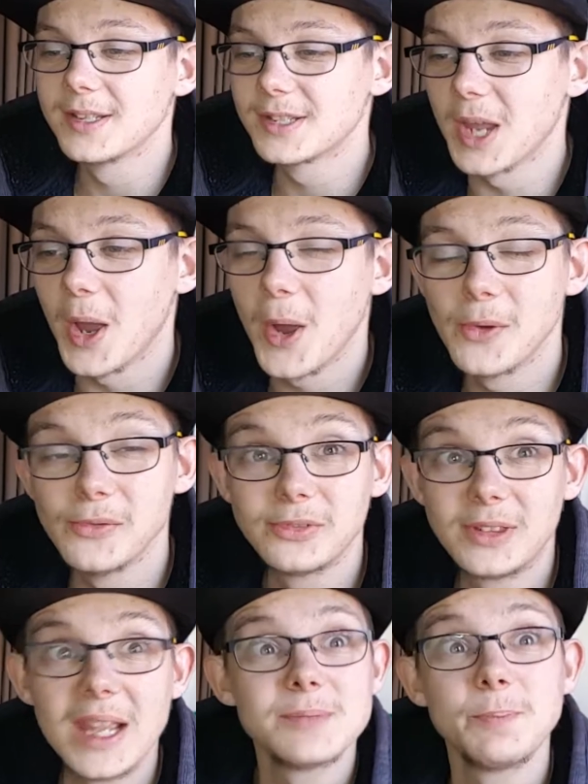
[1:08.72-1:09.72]
So
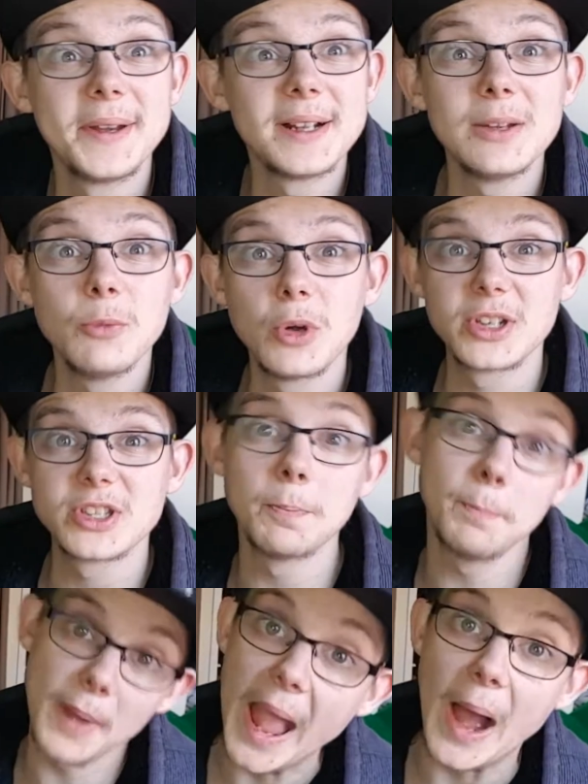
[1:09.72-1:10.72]
that's practically what it's
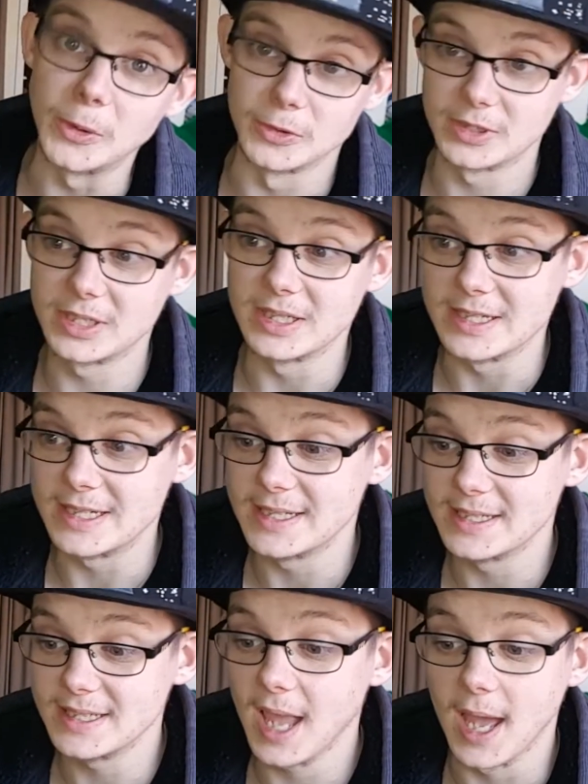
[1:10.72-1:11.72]
about.
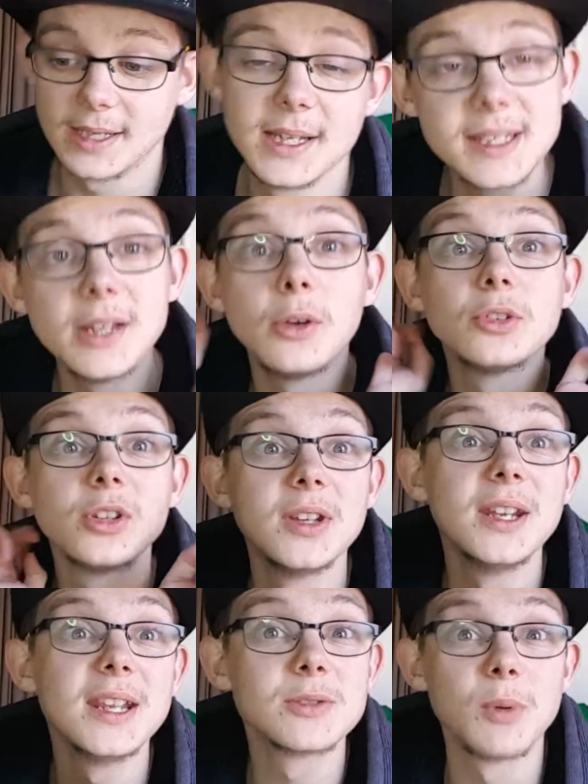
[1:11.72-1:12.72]
Uh, yeah, let's get on to the
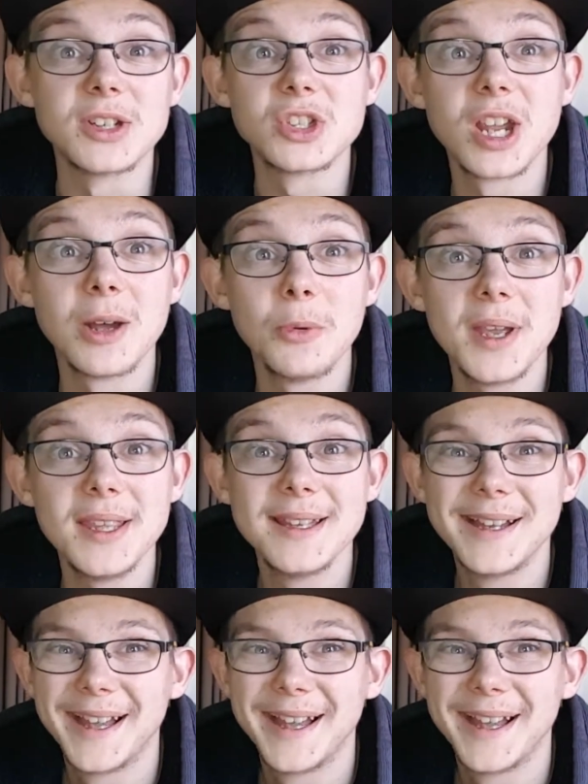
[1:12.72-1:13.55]
next one, shall we?